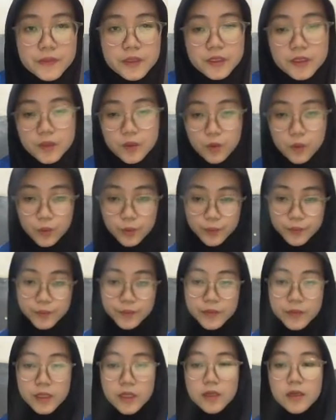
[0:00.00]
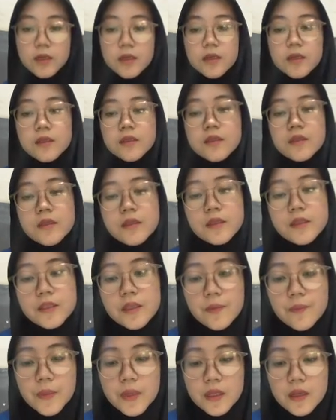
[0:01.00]
So,
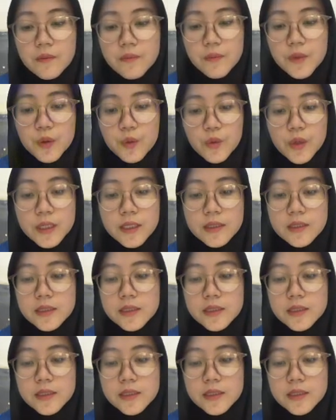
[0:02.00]
example number 1,